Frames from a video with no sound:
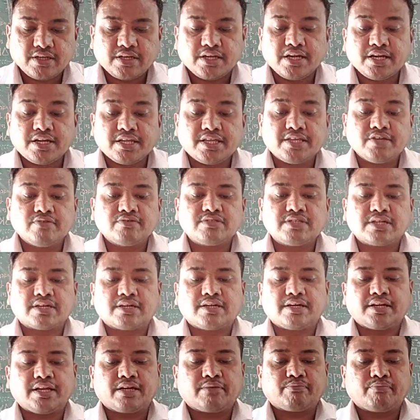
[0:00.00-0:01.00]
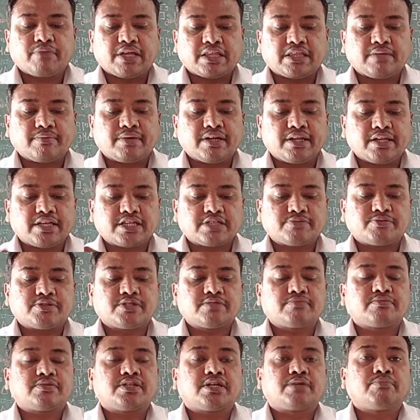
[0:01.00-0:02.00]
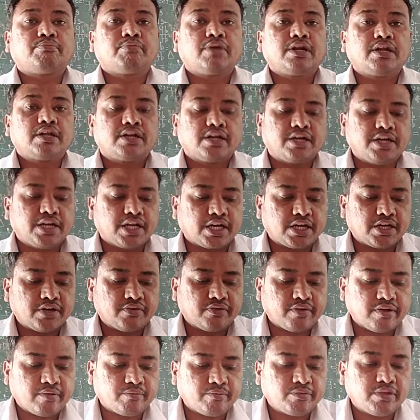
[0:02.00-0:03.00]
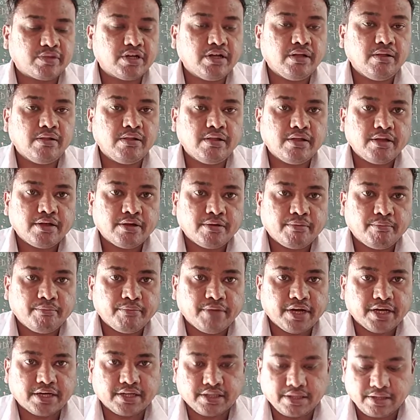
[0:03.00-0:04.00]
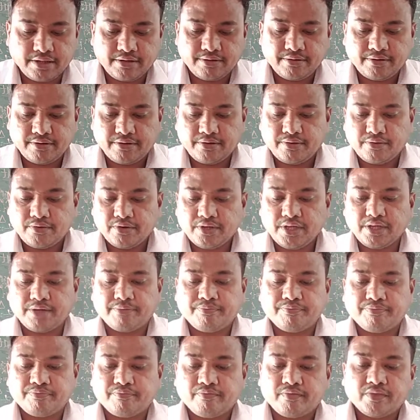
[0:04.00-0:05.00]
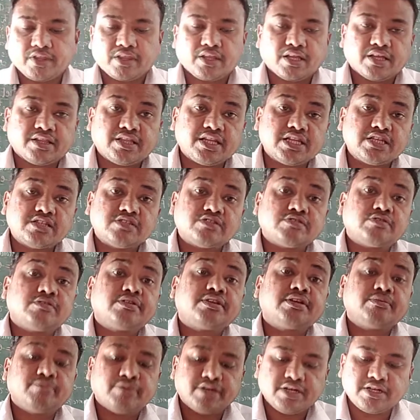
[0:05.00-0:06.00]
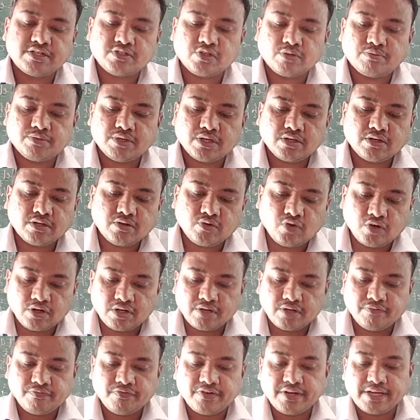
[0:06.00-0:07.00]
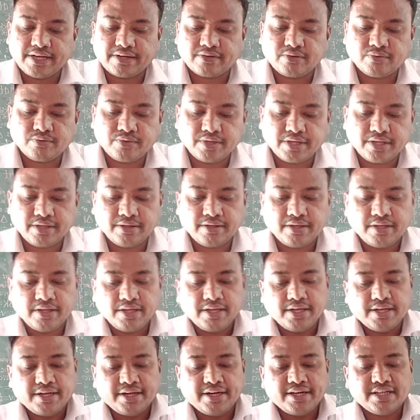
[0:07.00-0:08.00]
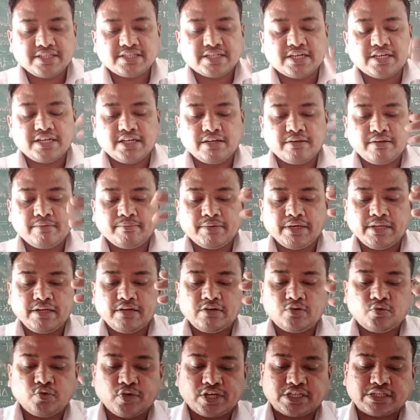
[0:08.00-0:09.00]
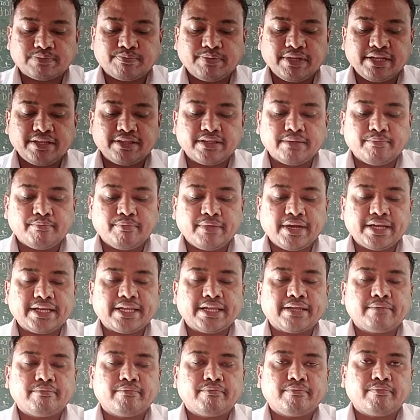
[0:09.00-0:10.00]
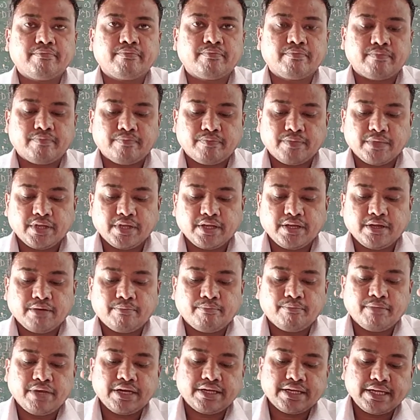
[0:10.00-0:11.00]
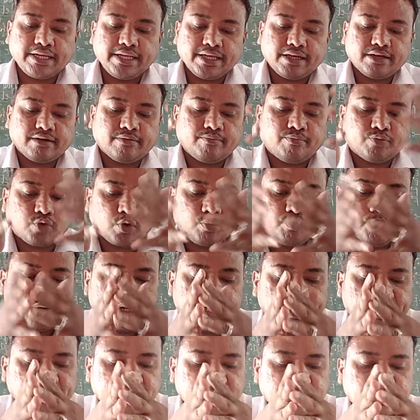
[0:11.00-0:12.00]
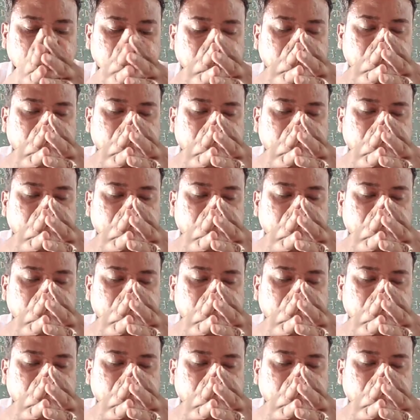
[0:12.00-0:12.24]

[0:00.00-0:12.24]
It gives the correct mathematical expression of thermal conductivity of the metal. Okay. There is also demerits of the quantum free electron theory. It is unable to explain the metallic properties.